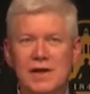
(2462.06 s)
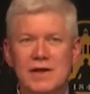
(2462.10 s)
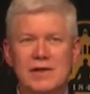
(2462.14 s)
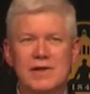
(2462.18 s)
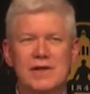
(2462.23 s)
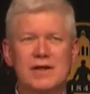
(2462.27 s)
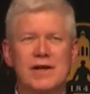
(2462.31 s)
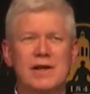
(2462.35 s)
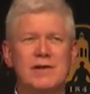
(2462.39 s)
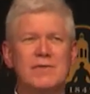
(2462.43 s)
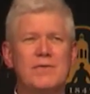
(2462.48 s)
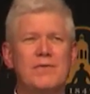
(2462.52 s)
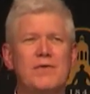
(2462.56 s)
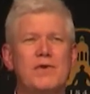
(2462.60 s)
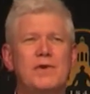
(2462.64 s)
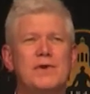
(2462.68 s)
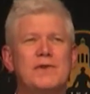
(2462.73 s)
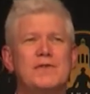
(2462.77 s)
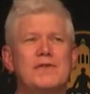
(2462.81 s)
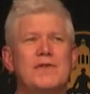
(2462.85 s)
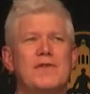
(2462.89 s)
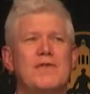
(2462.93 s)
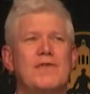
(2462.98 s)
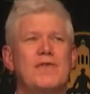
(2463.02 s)
the current
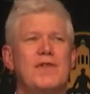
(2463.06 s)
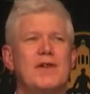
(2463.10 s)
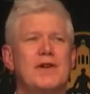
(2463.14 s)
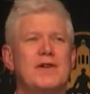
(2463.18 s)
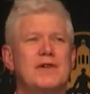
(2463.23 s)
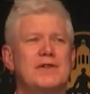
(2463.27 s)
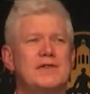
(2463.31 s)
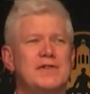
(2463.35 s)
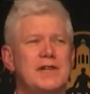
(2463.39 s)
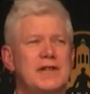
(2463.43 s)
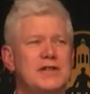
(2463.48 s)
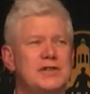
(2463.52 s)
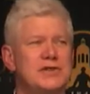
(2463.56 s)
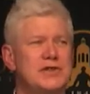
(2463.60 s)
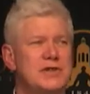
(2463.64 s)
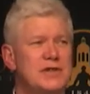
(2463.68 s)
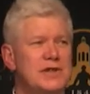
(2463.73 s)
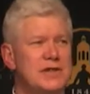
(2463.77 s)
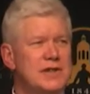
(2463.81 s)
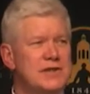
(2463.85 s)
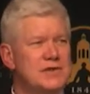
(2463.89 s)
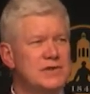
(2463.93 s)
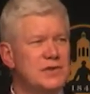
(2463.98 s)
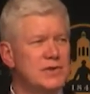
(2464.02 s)
focus of their
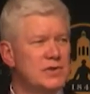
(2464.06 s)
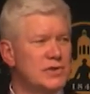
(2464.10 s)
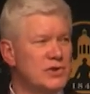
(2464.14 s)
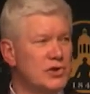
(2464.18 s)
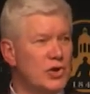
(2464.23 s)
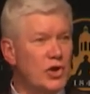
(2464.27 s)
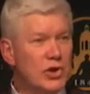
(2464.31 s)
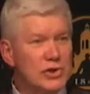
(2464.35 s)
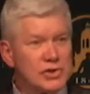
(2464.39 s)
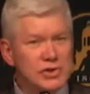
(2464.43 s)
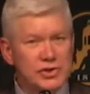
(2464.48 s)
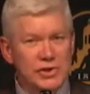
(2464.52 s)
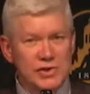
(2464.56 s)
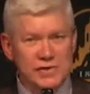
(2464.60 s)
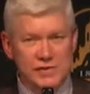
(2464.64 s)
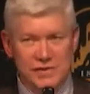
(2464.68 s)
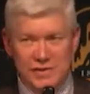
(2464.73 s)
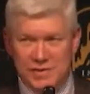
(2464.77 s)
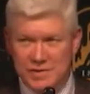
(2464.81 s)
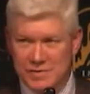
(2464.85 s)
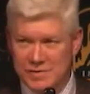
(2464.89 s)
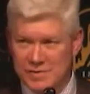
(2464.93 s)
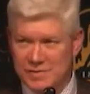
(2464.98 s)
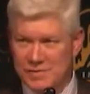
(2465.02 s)
attention is on
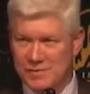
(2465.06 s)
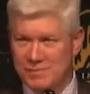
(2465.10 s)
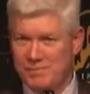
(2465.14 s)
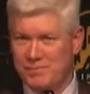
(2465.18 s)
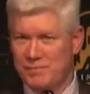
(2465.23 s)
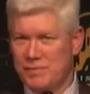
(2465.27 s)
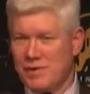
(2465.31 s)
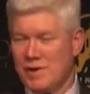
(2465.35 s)
consciousness,